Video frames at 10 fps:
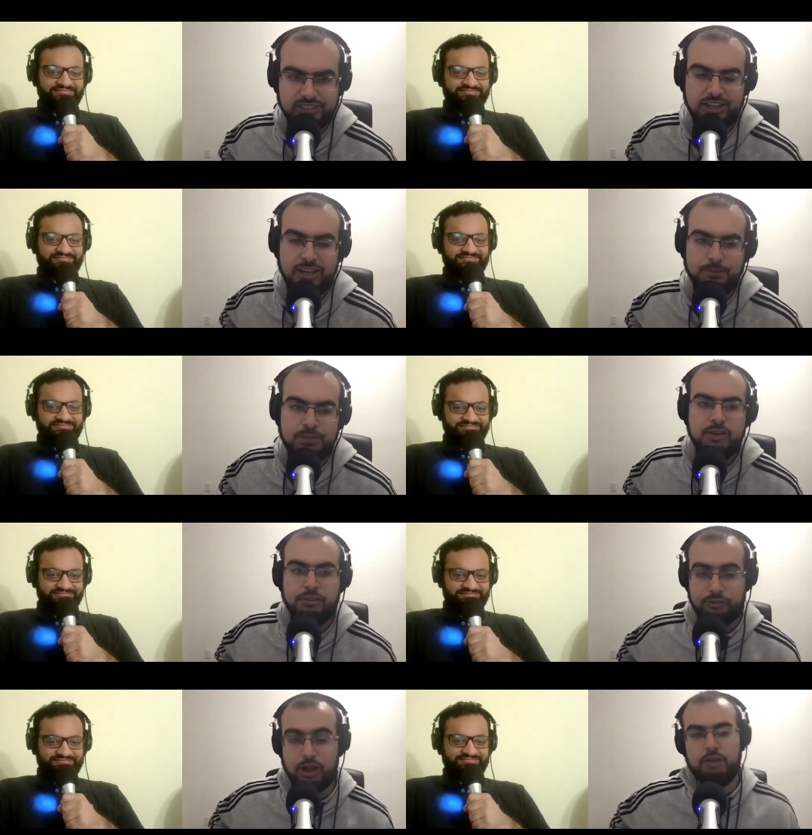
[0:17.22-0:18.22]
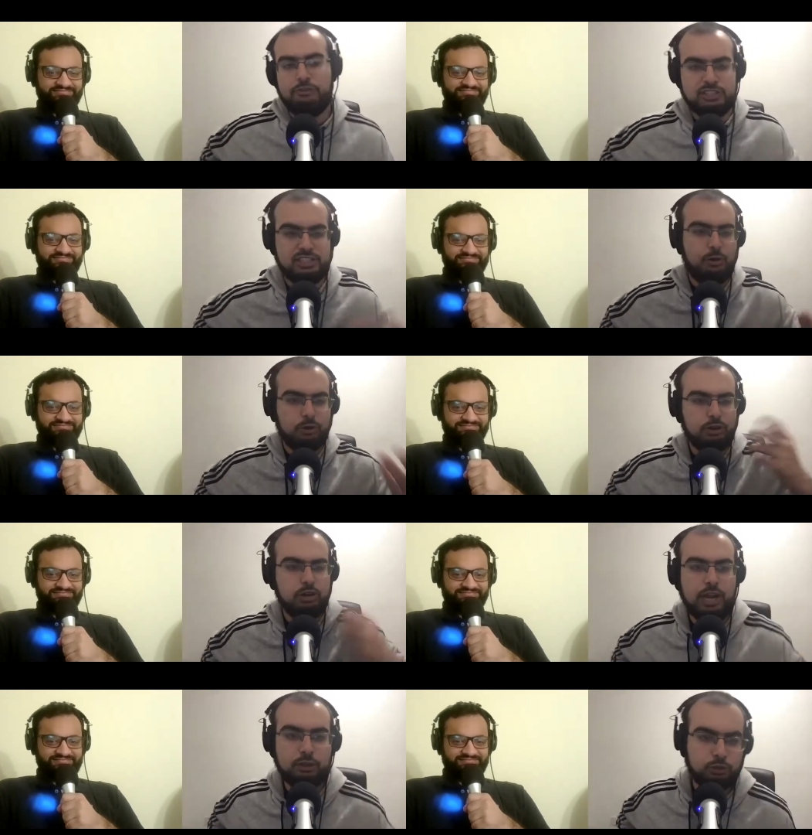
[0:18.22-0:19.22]
Speaker 1: Um, uh, firstly, I would
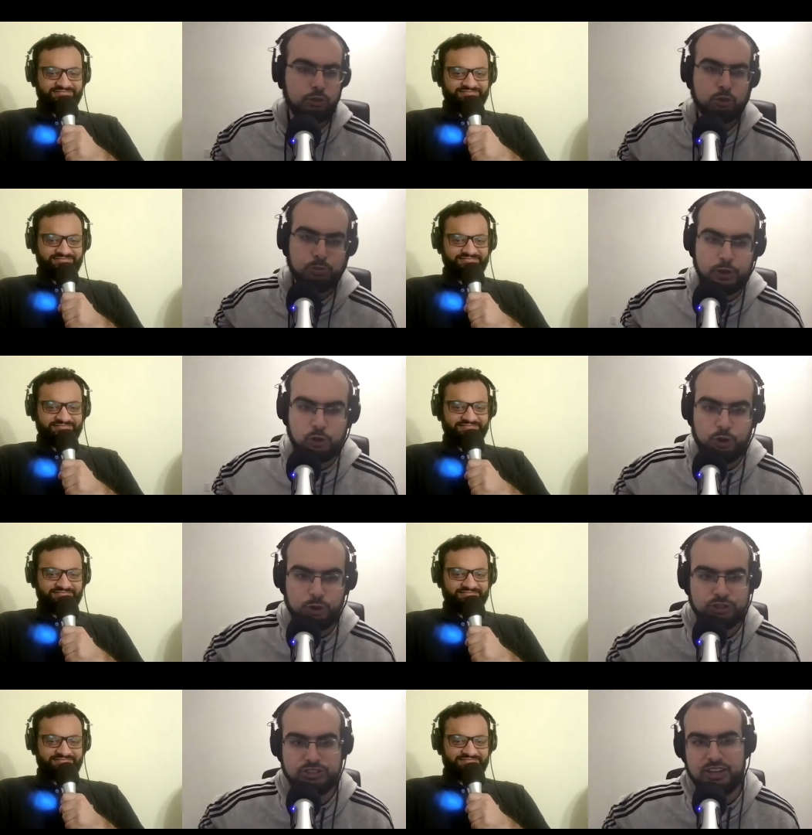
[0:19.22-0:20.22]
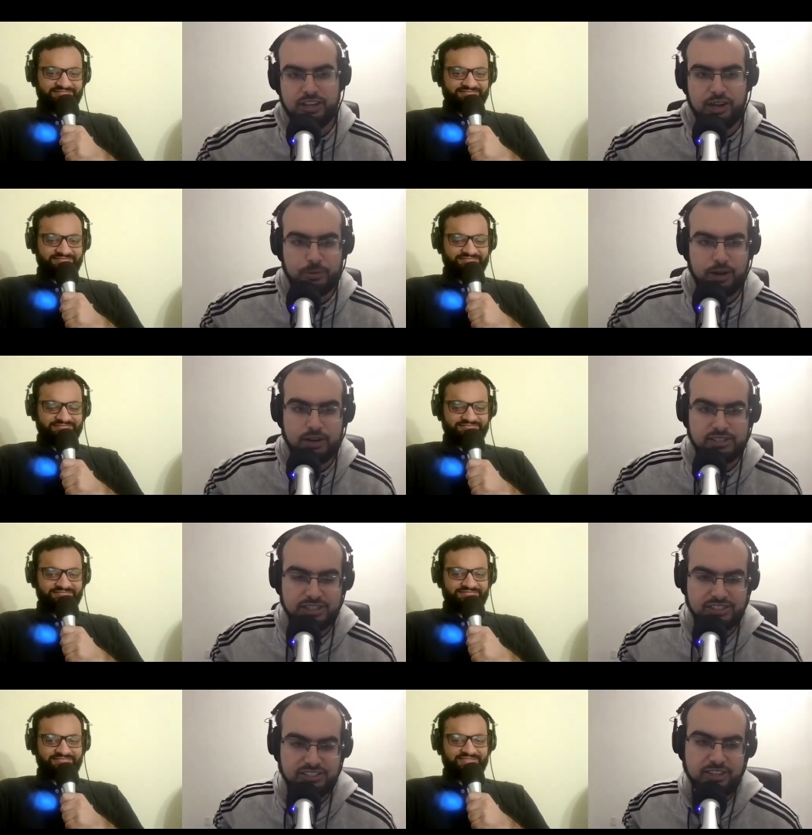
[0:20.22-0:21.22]
like to introduce my co-host, uh, Abrar
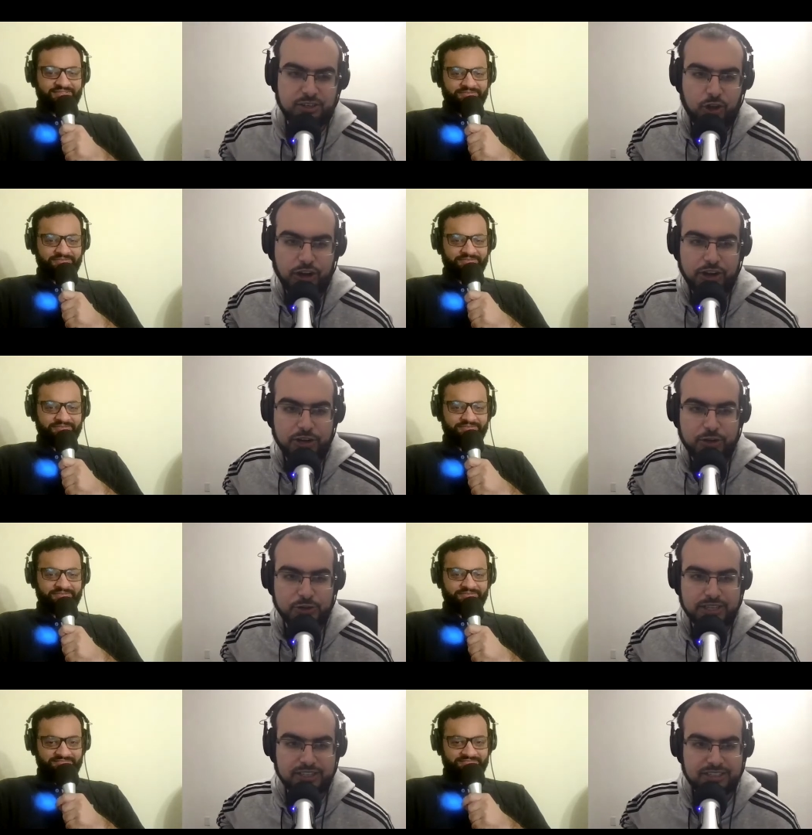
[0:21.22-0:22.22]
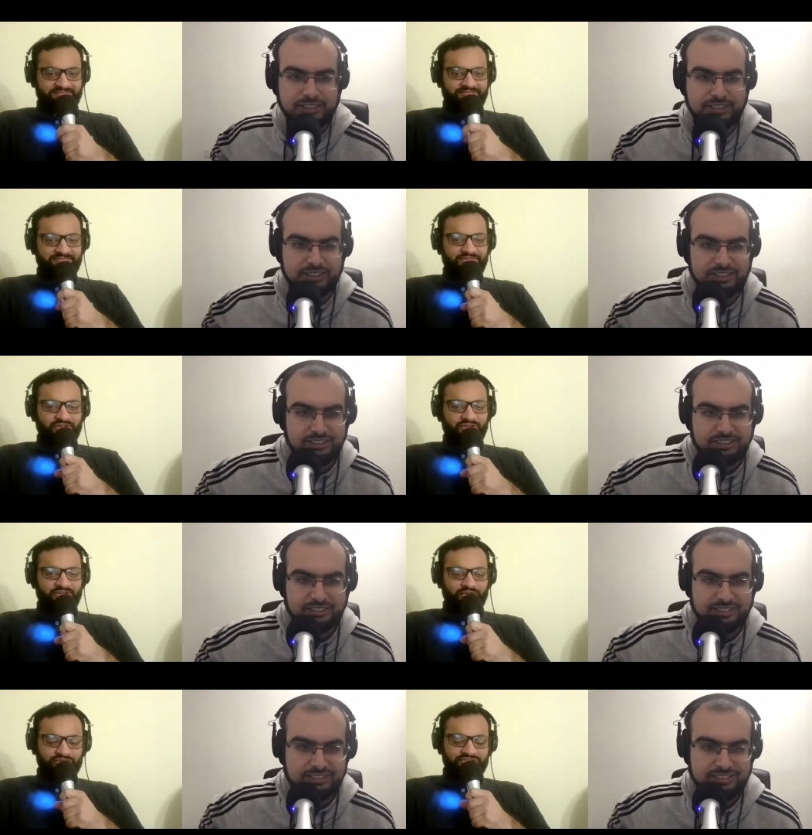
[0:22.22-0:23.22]
Aziz. Uh, Don, how are you doing?
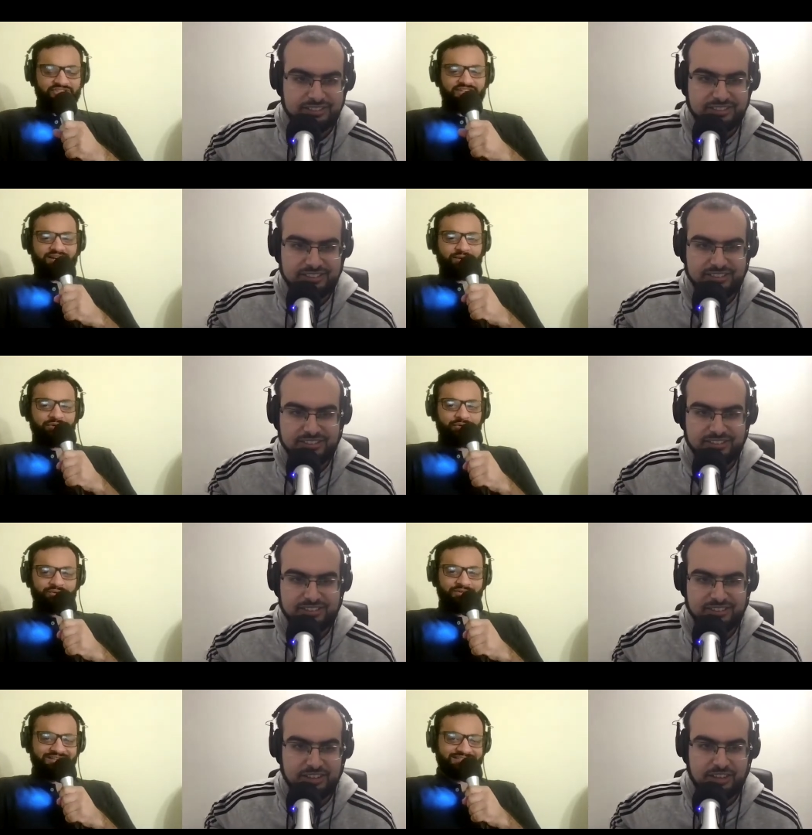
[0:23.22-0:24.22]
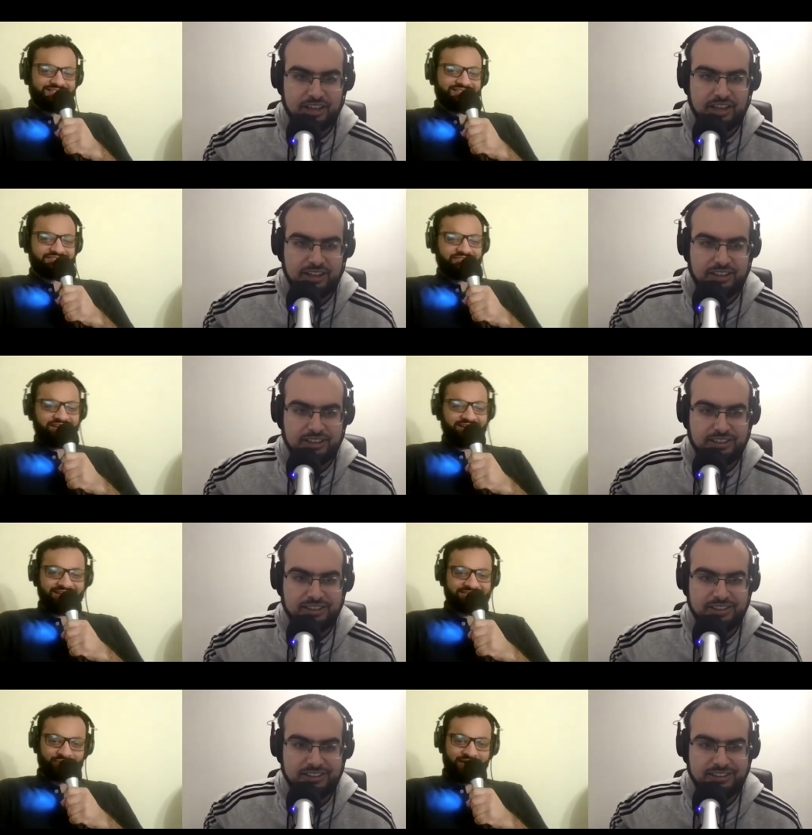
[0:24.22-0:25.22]
Speaker 2: Good, sir. How are you? It's, it's very
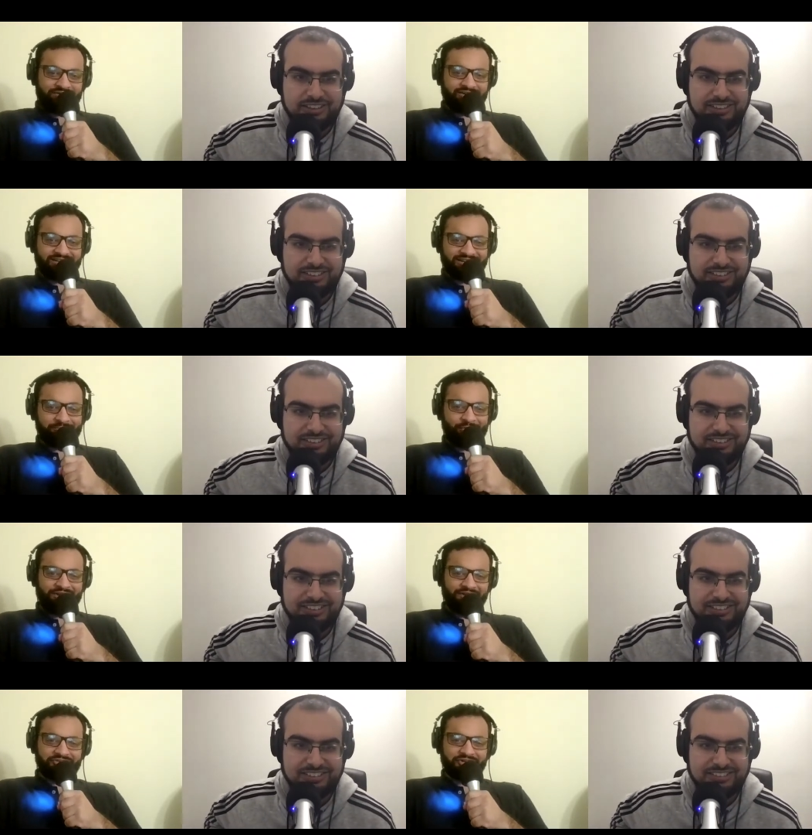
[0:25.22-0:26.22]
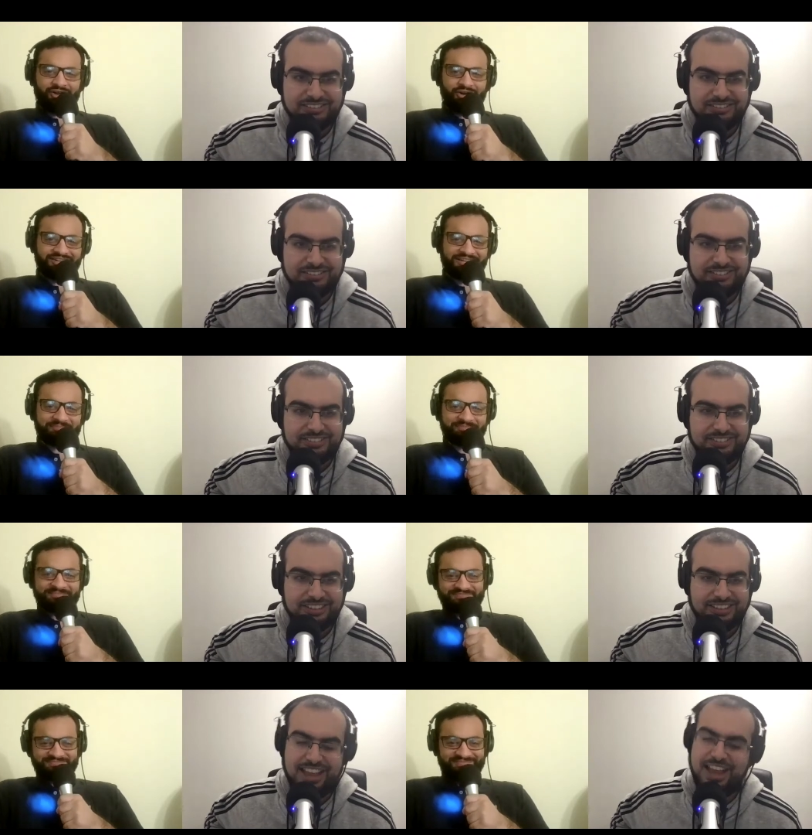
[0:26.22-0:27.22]
nice to have a cricket pod after a long time.
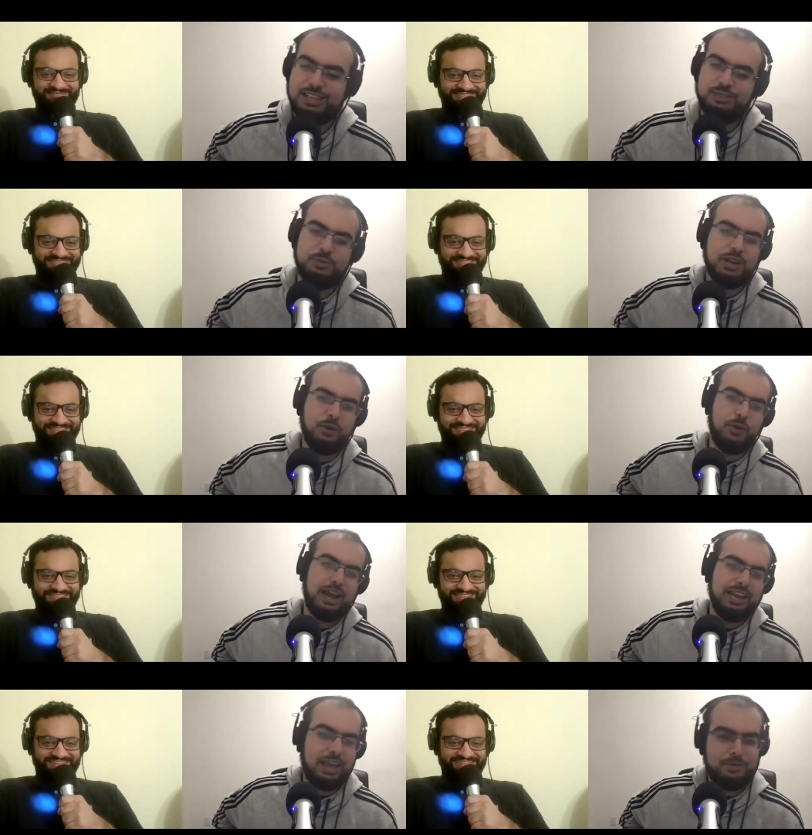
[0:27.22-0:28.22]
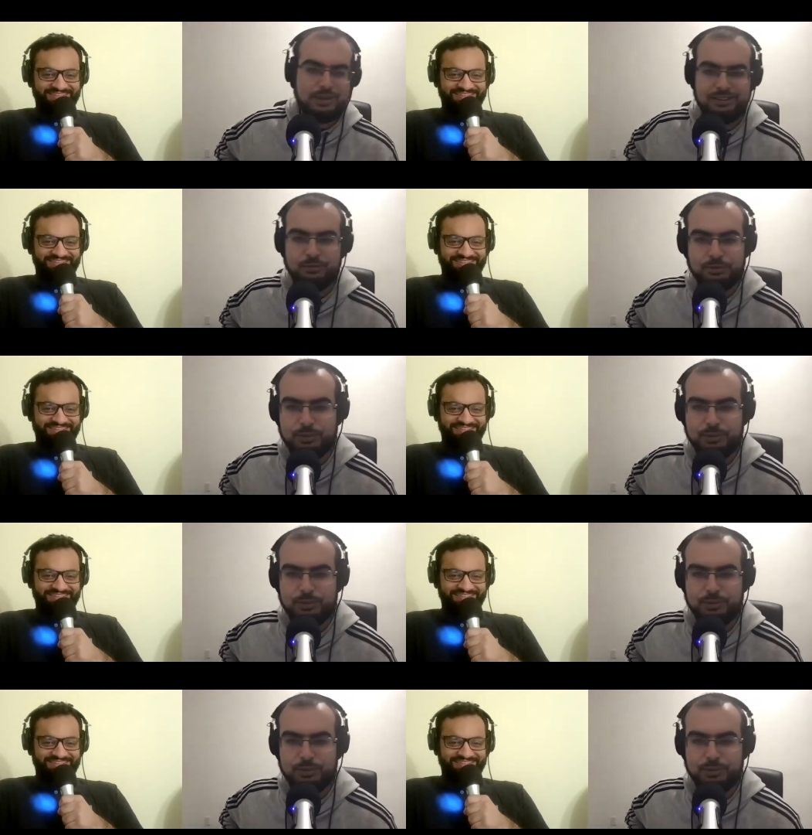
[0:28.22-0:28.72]
Speaker 1: Yeah, it's been a while. I mean, we've been